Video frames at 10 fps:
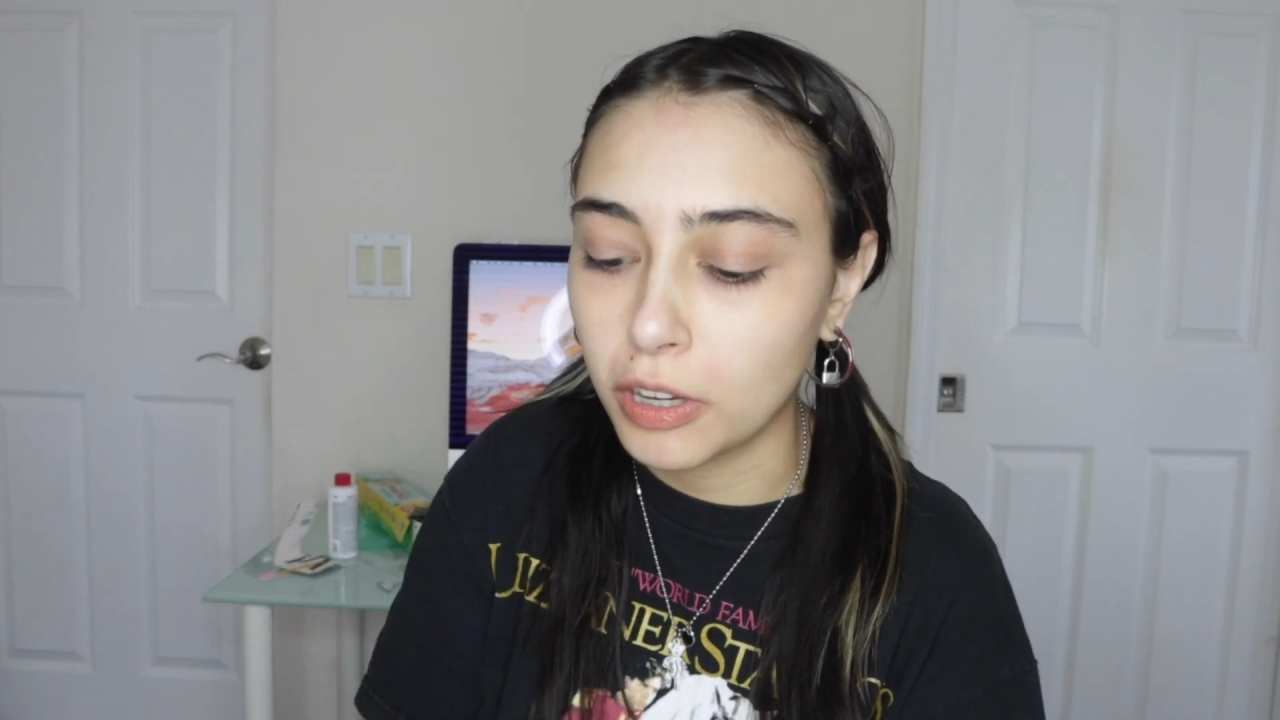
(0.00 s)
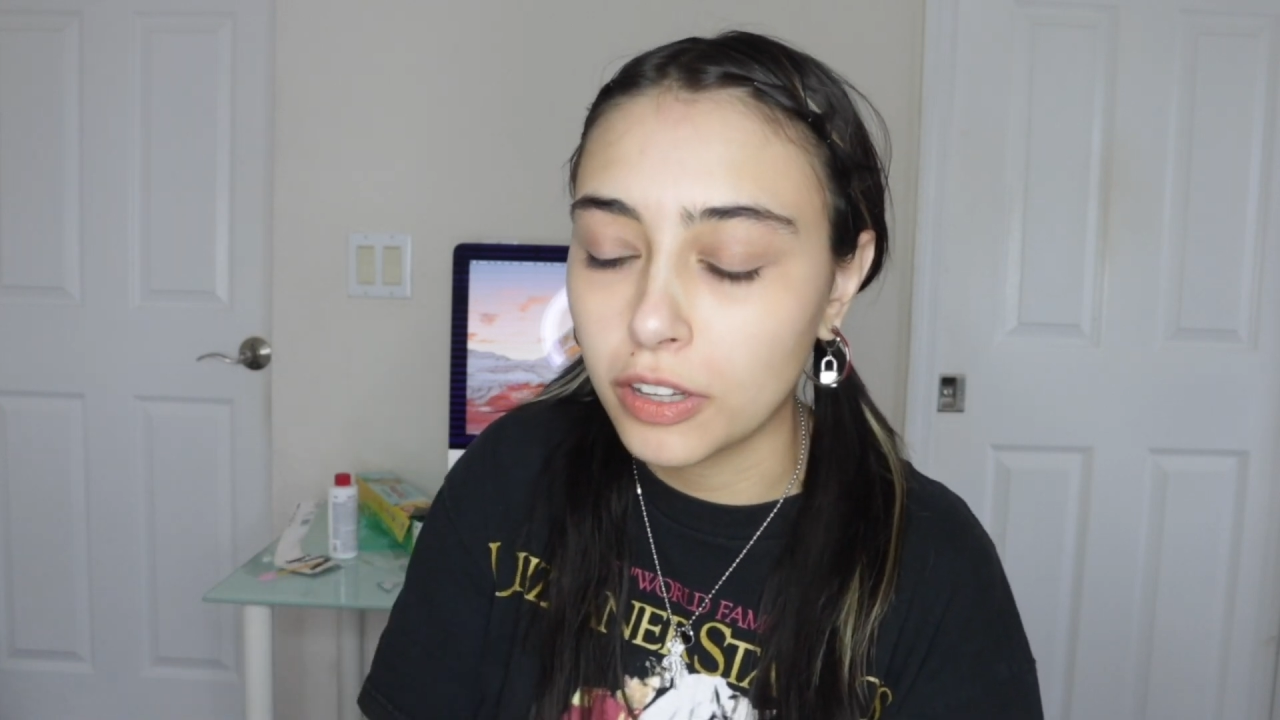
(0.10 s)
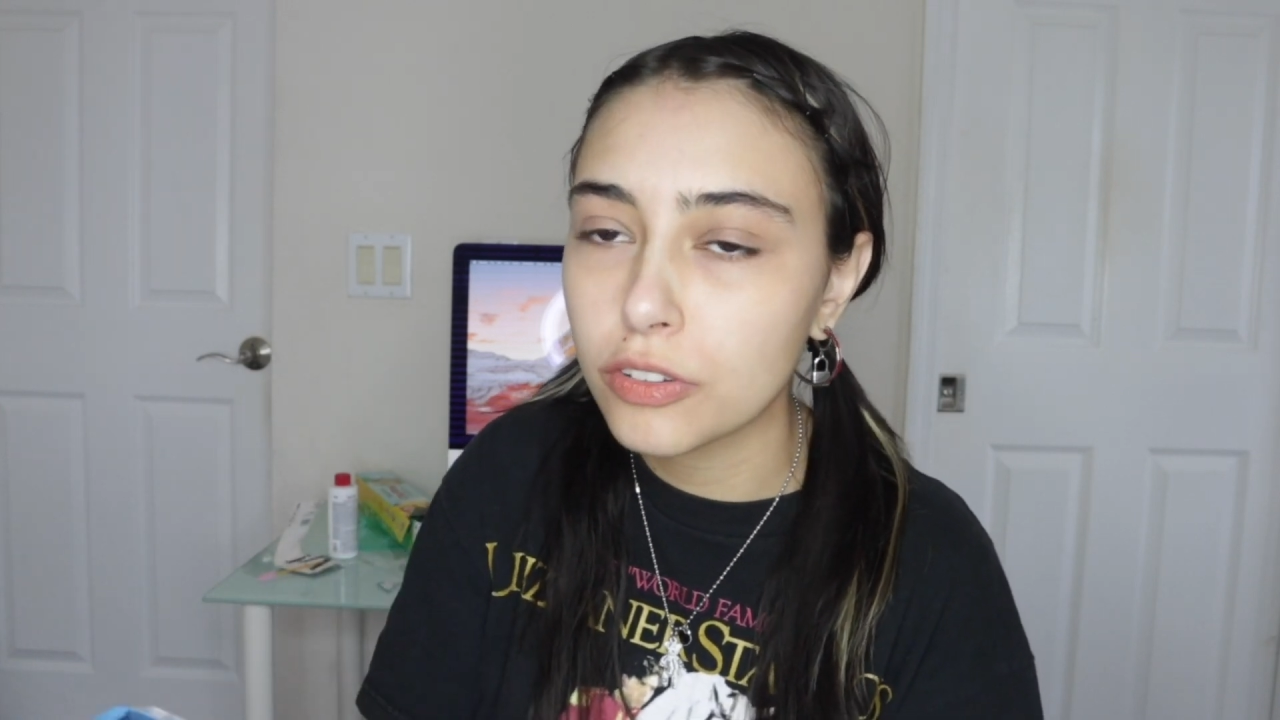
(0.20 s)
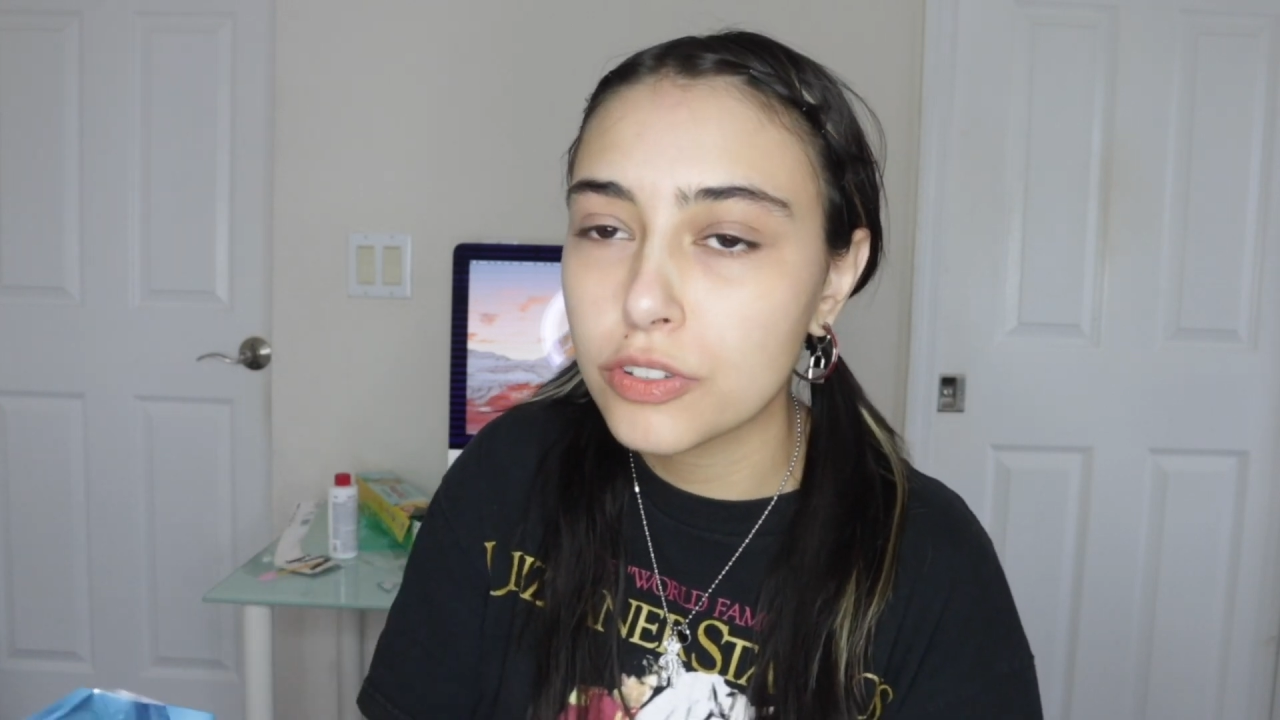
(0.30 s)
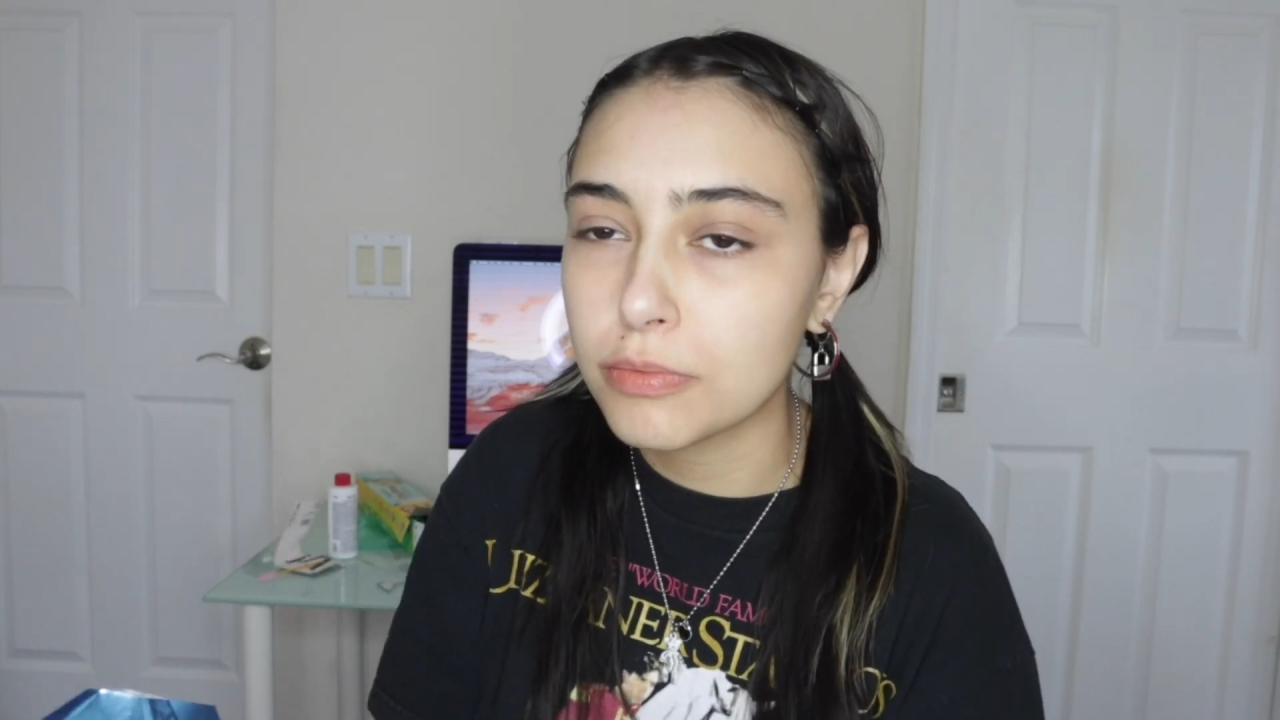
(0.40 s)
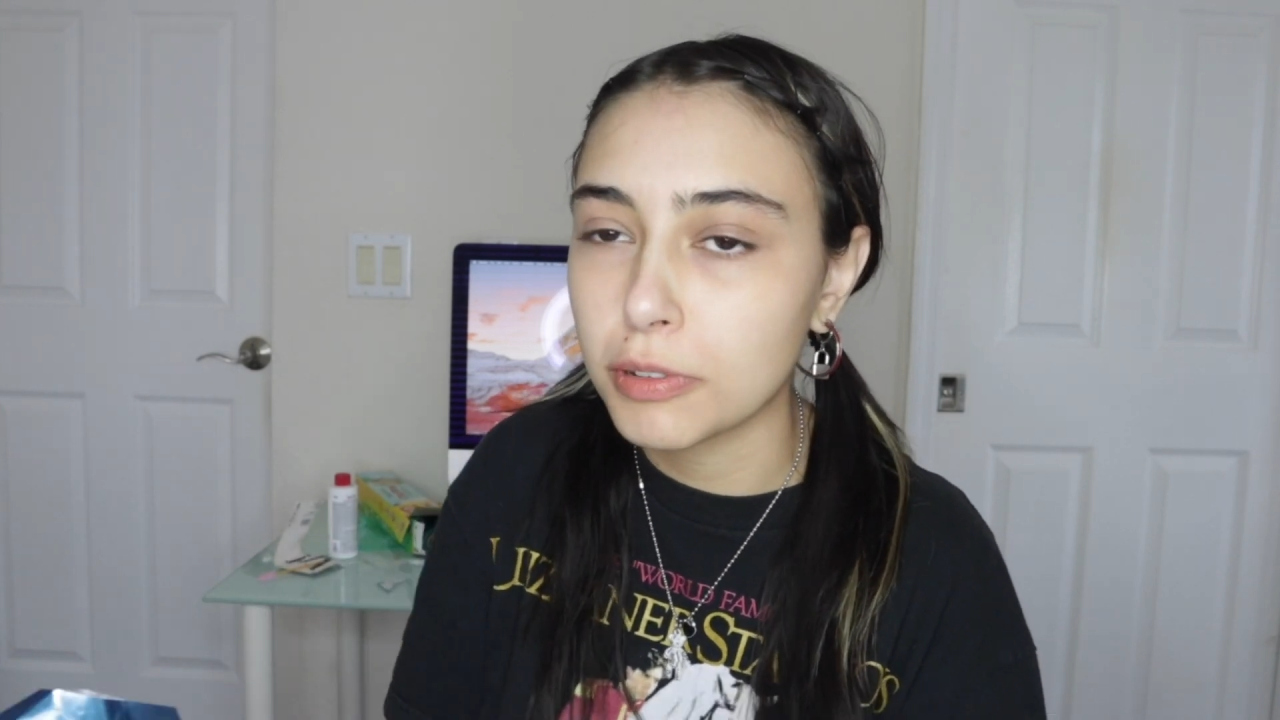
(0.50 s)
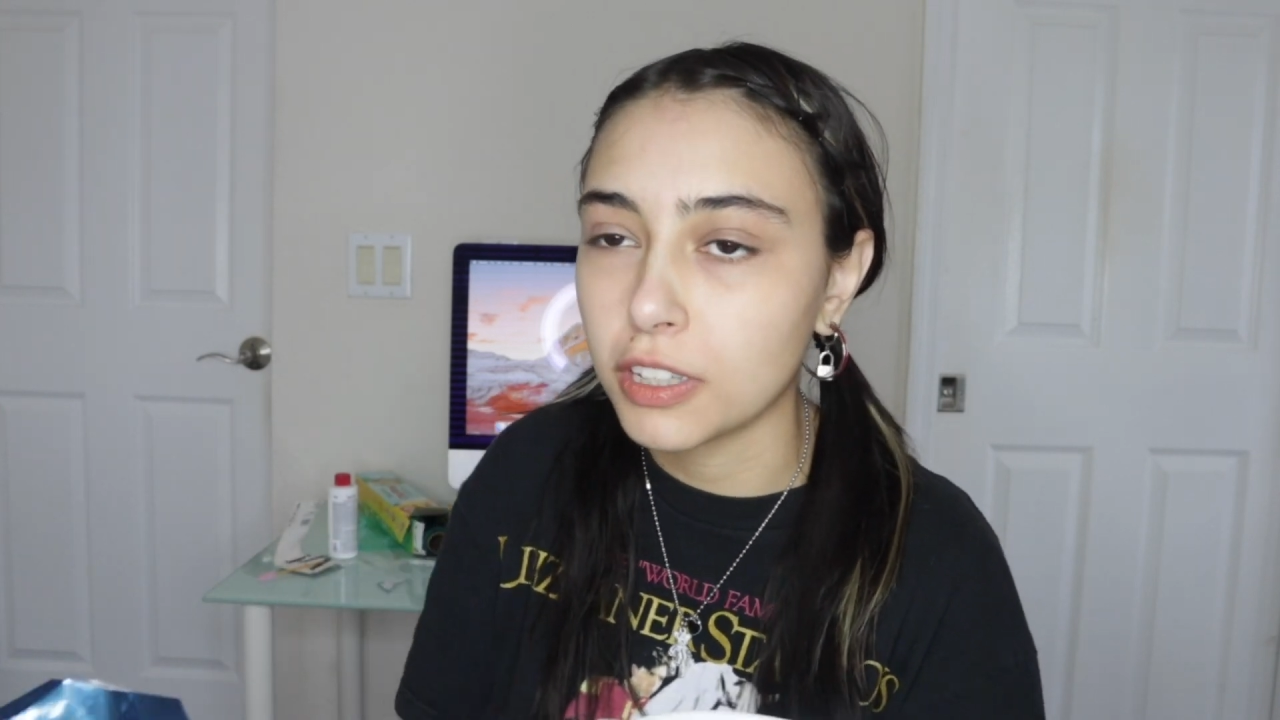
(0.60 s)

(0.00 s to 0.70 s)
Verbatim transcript: much